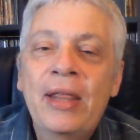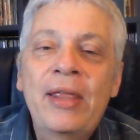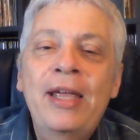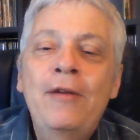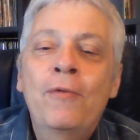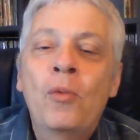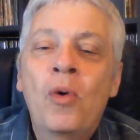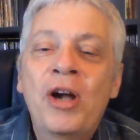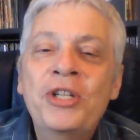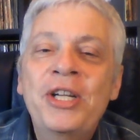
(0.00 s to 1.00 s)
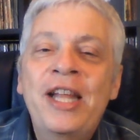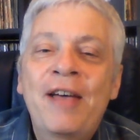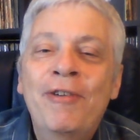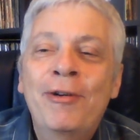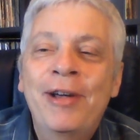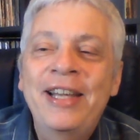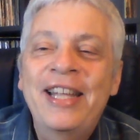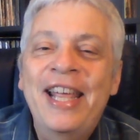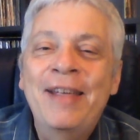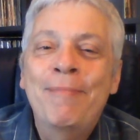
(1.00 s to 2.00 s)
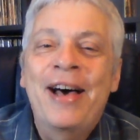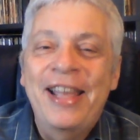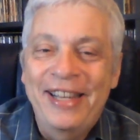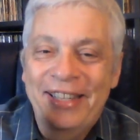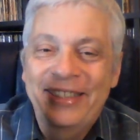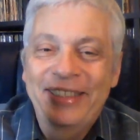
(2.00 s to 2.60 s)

Thank you for watching. Have a great day. Bye.